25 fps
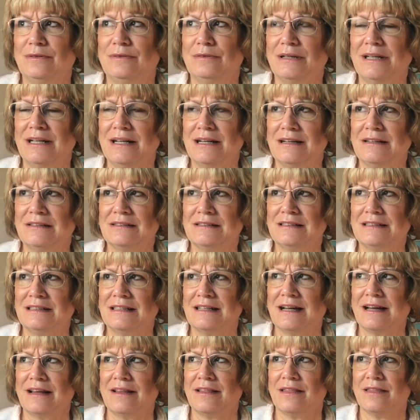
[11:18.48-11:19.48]
what else did
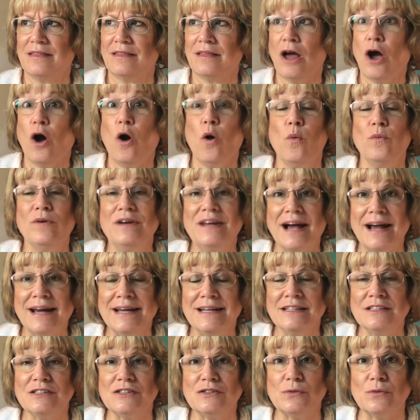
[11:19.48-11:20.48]
I? Oh,
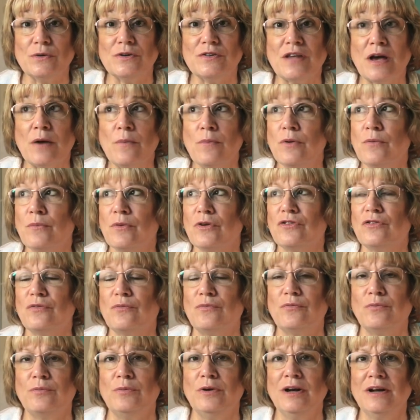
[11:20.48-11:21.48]
dinosaurs. That one was
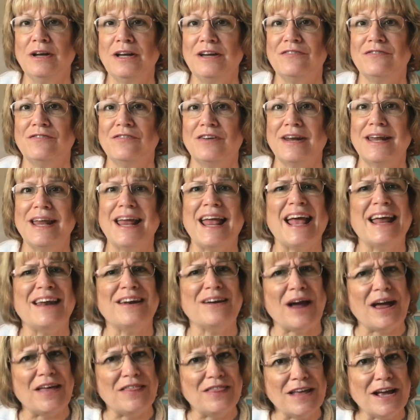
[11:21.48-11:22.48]
really funny,
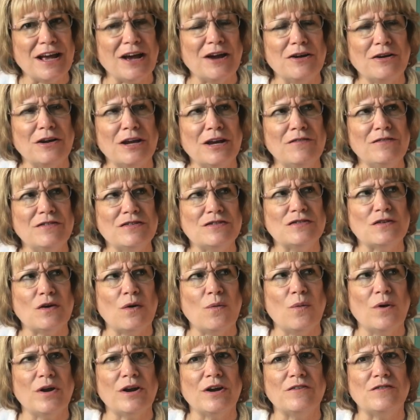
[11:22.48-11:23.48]
and I think I even saw
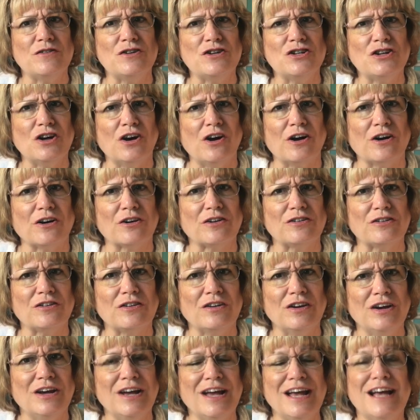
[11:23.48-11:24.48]
one of sharks.
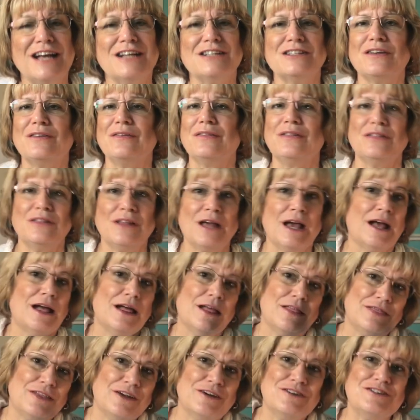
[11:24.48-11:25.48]
So
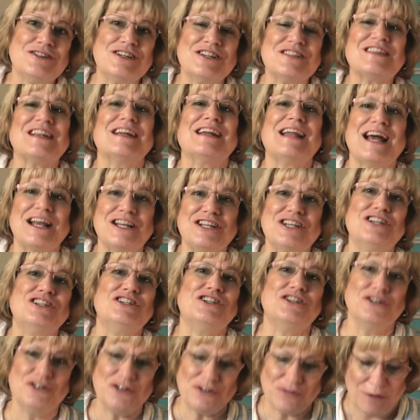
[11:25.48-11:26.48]
there's just a lot to
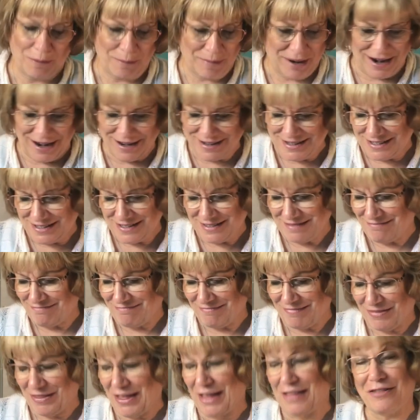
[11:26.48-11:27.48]
choose from, and I just
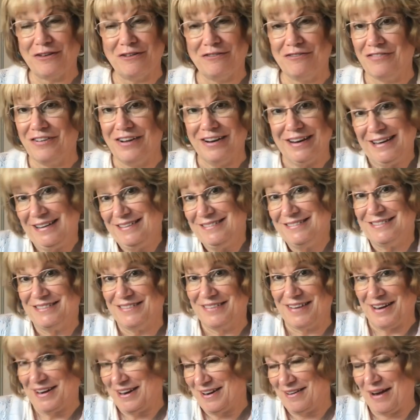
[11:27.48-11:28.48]
think they're funny.
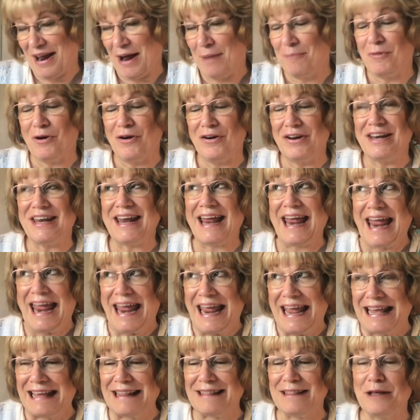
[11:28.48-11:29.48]
And I'm going to
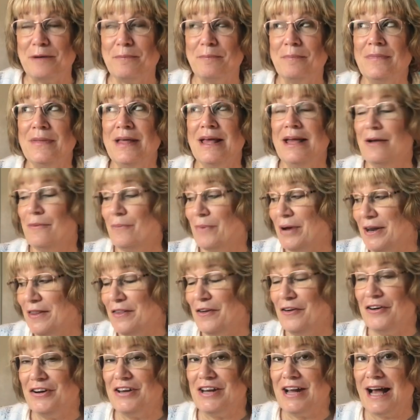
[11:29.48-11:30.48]
hang them when
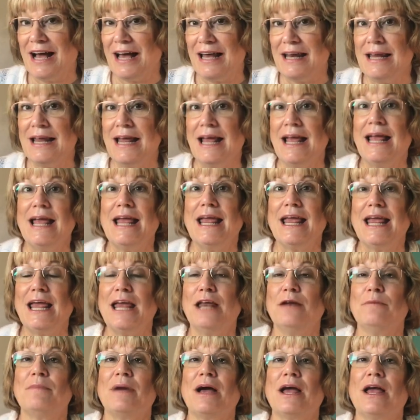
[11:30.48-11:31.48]
they're done
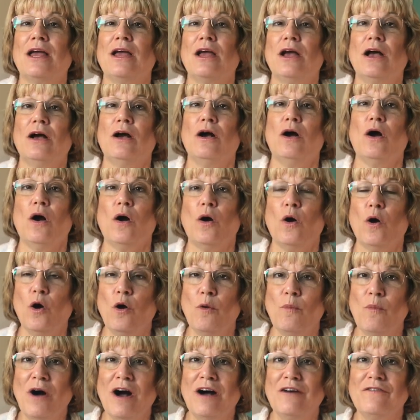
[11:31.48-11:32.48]
in my
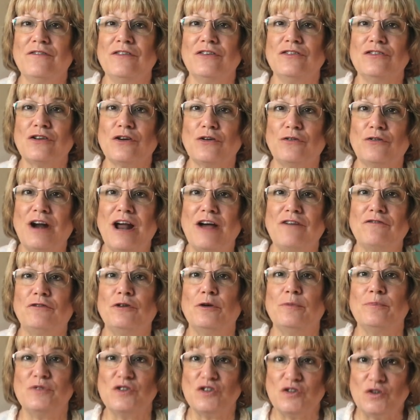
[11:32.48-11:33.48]
home office craft
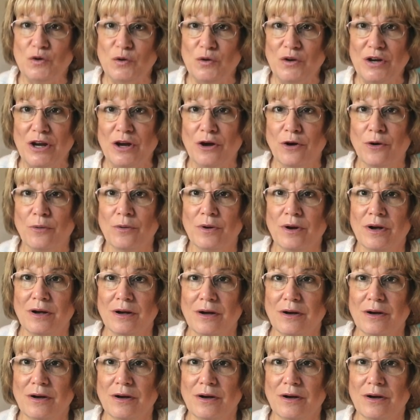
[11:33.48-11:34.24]
room studio,